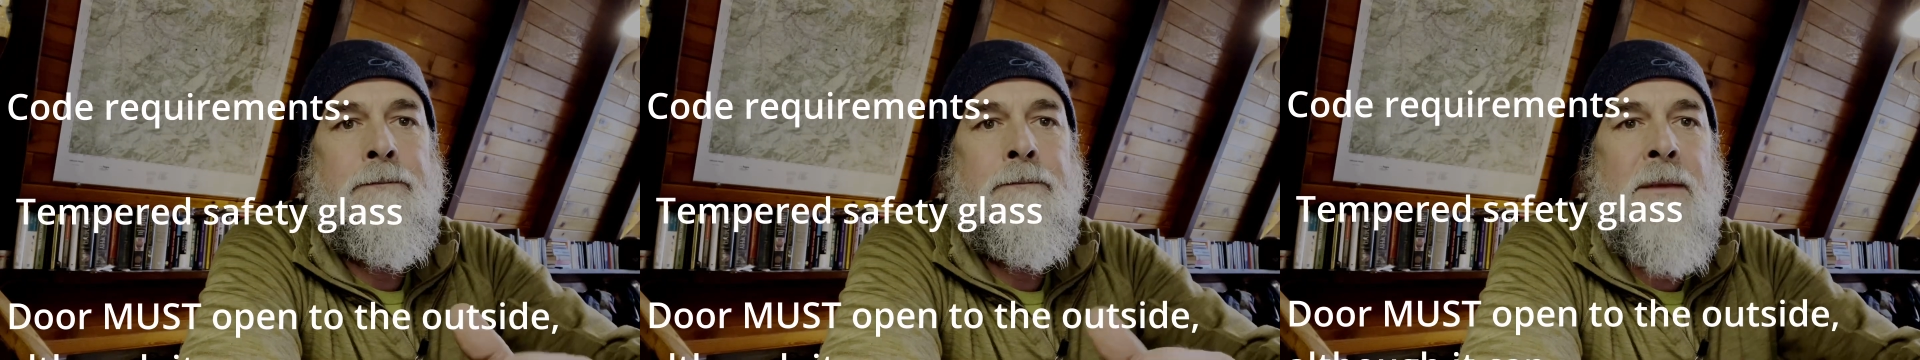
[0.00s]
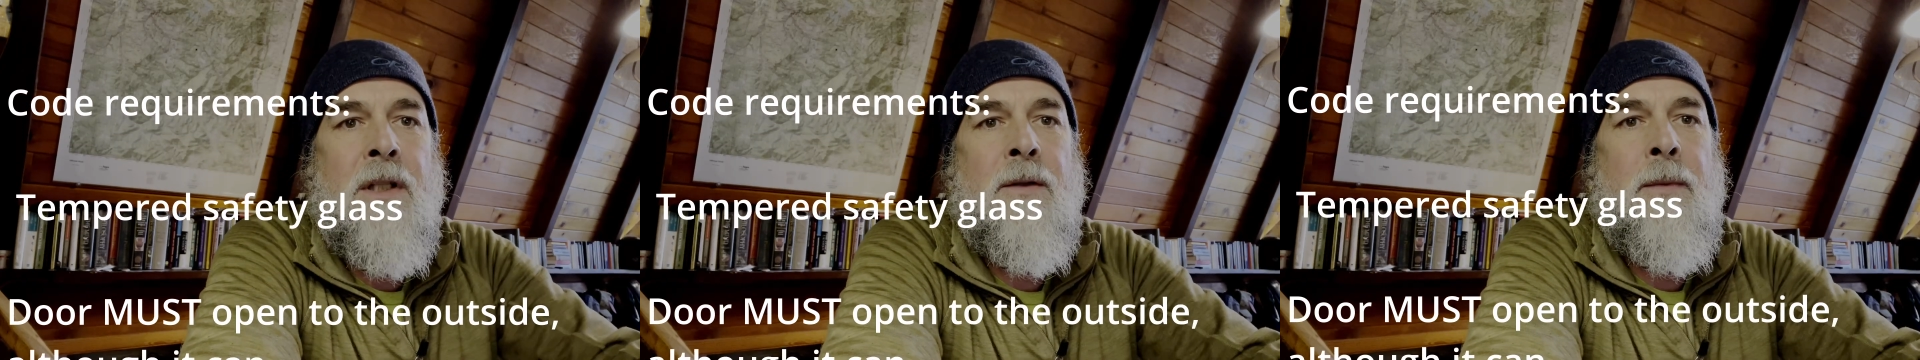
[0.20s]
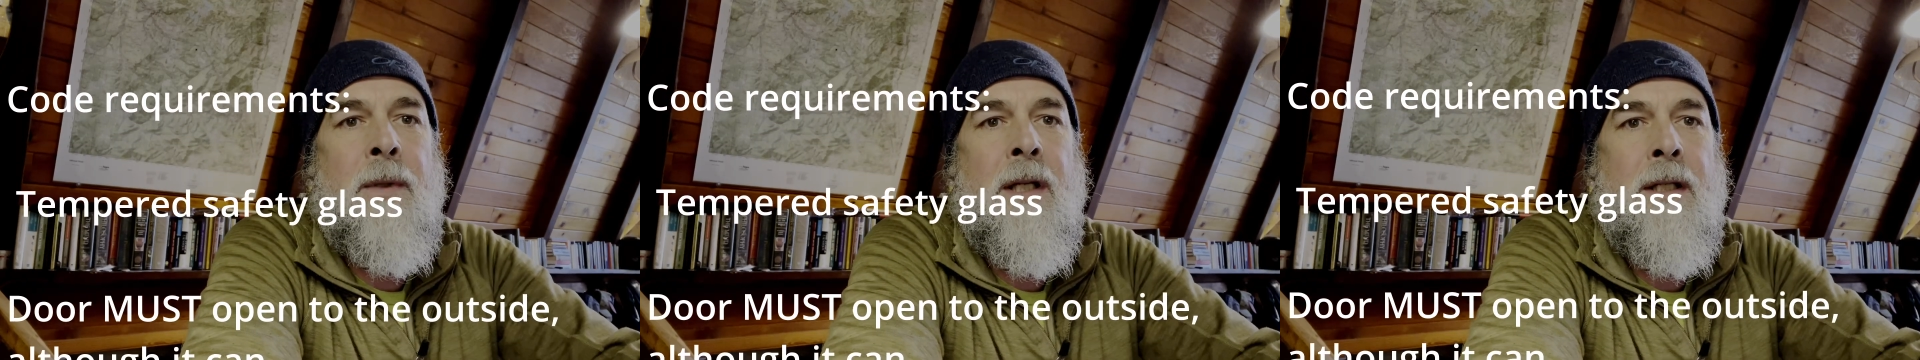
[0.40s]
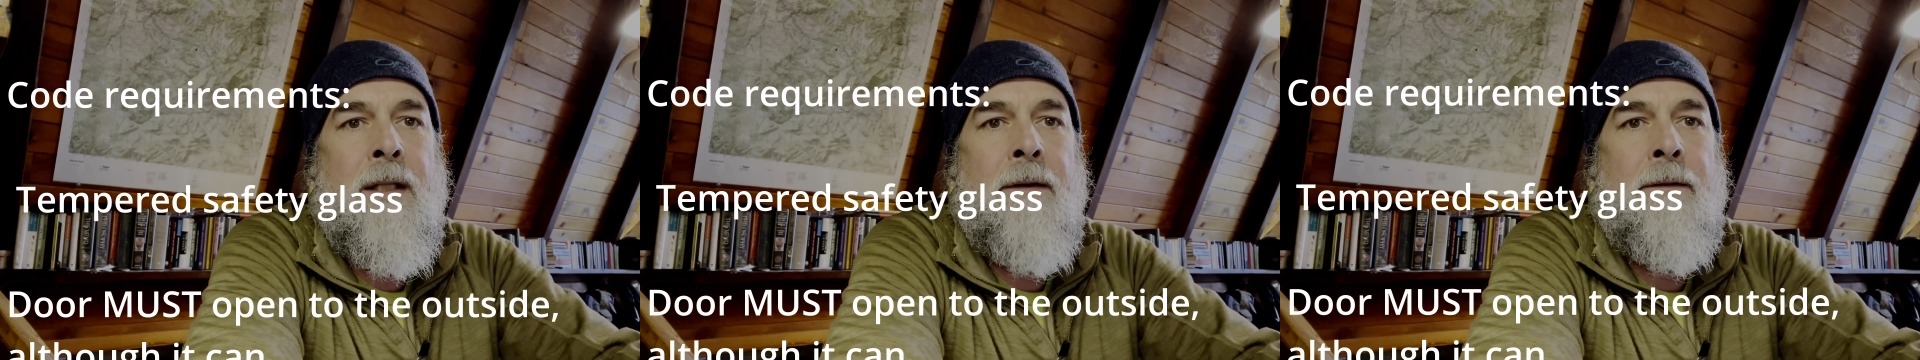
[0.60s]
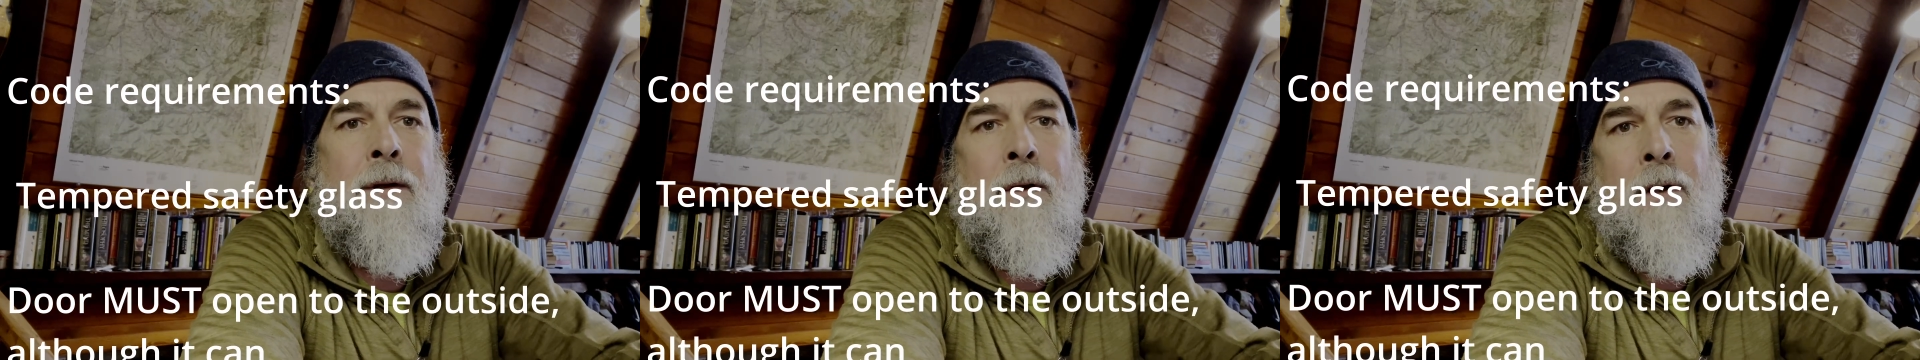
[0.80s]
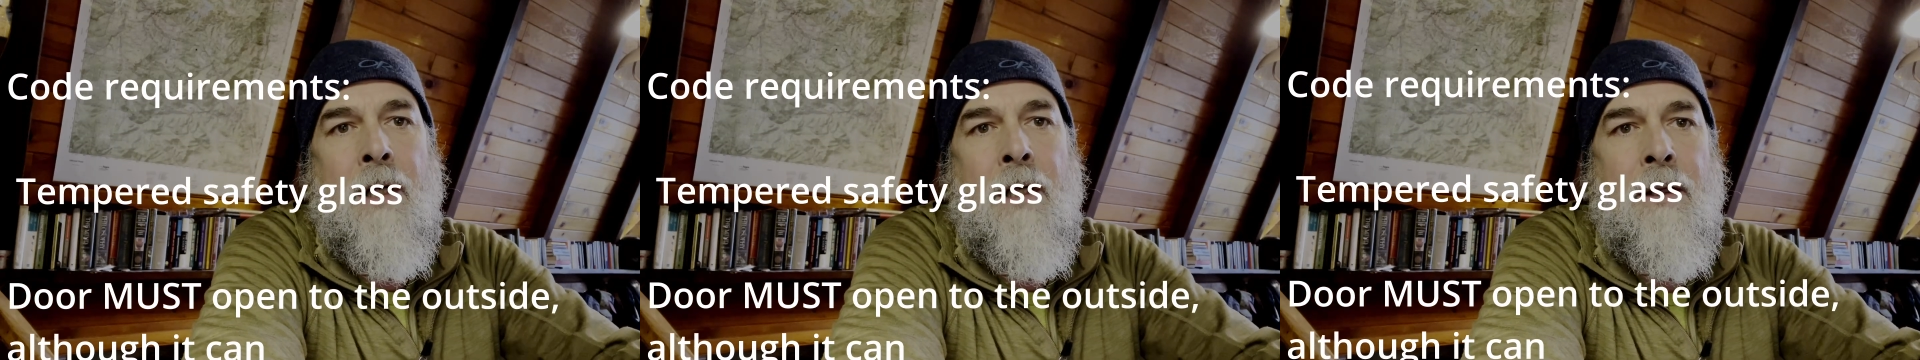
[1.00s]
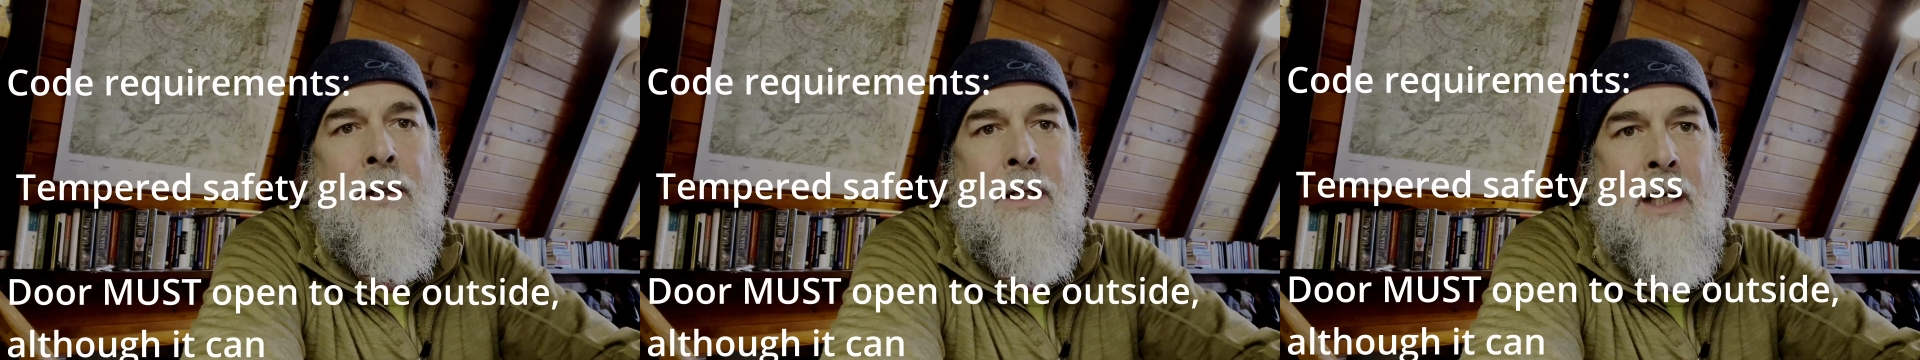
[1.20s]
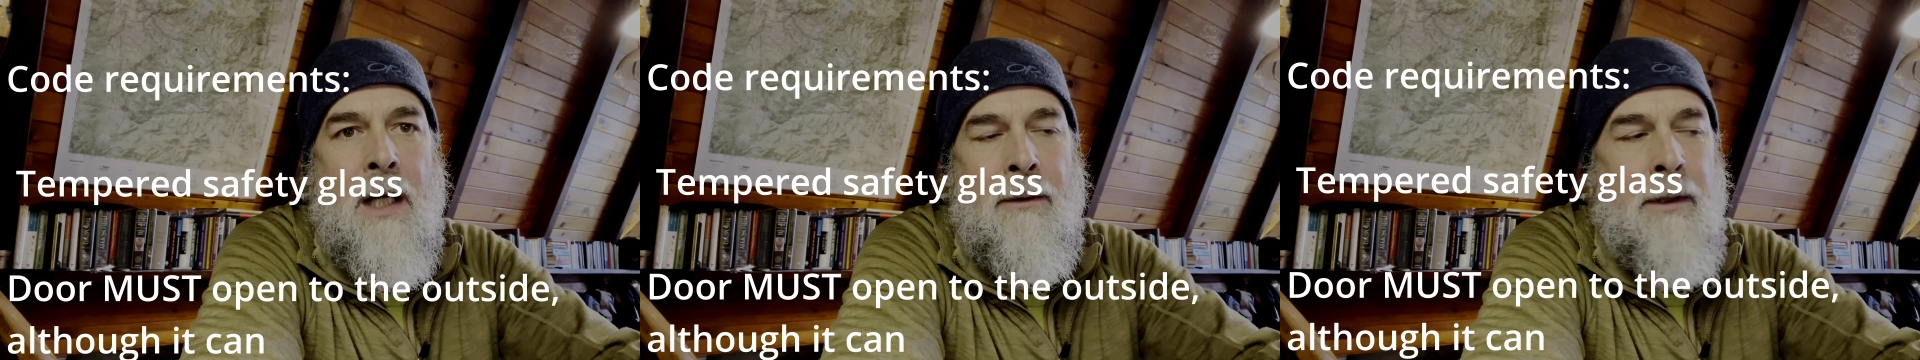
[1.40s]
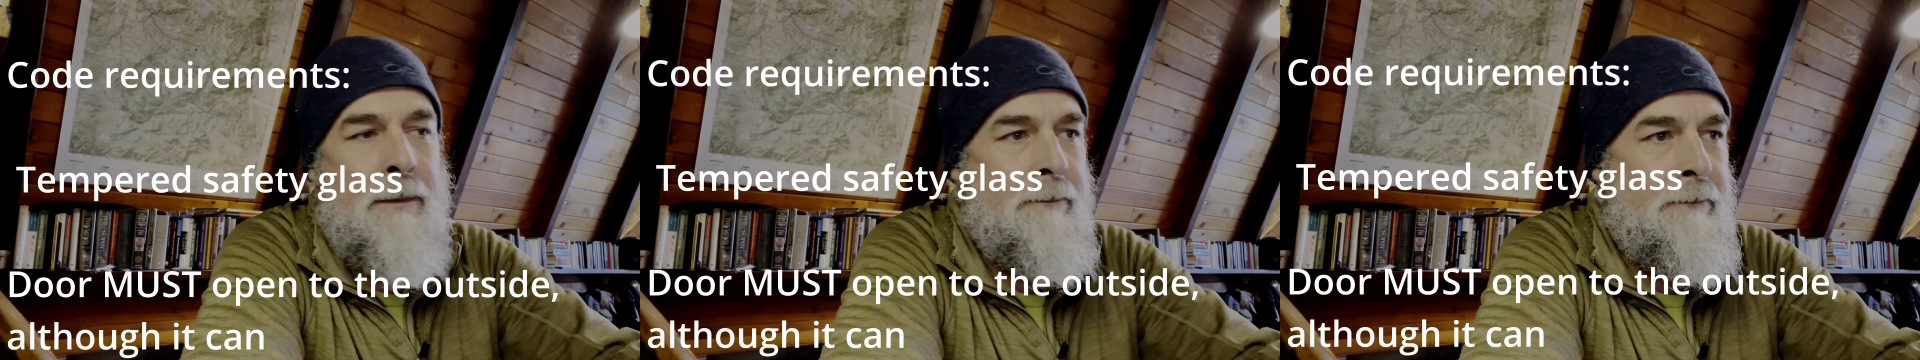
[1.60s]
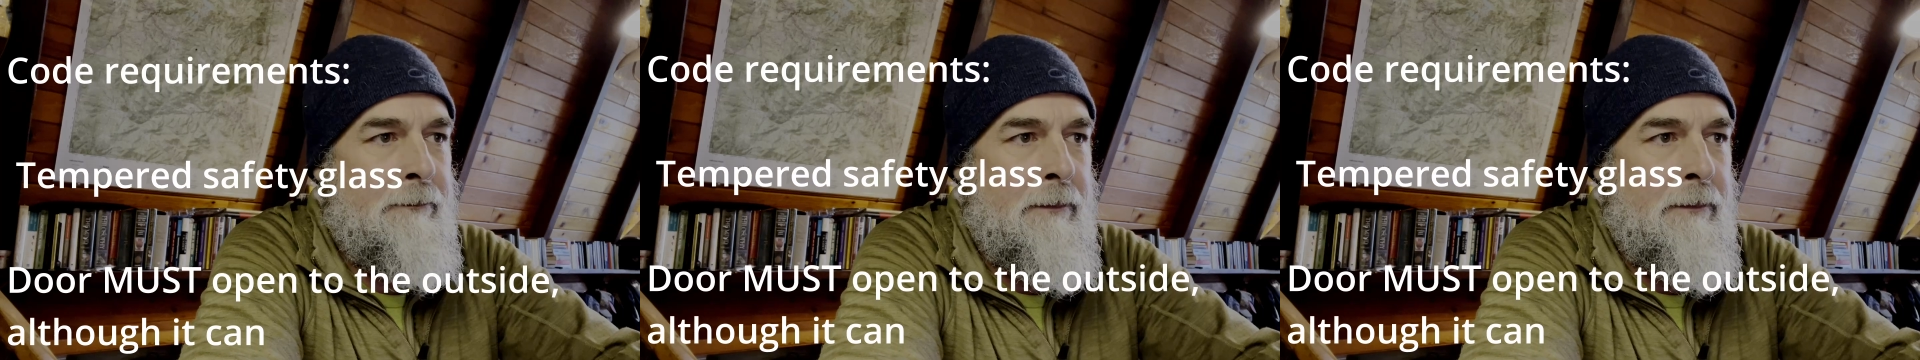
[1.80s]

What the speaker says: is because if you're in the shower